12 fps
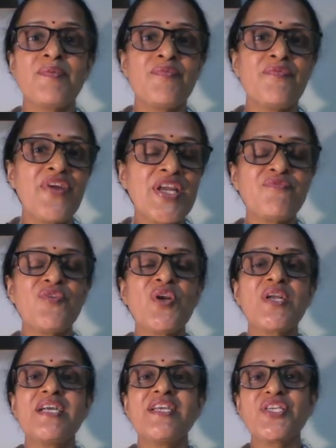fateful
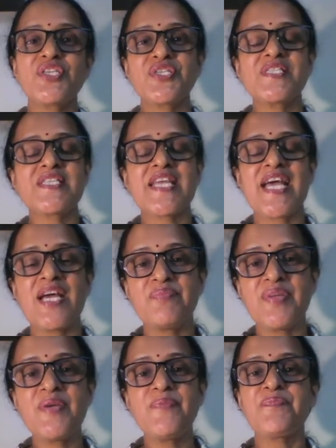conditions can
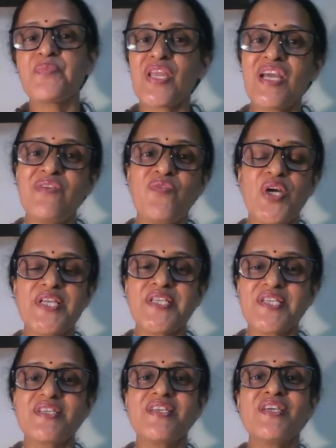be
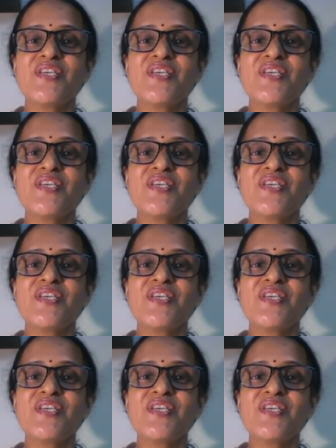avoided.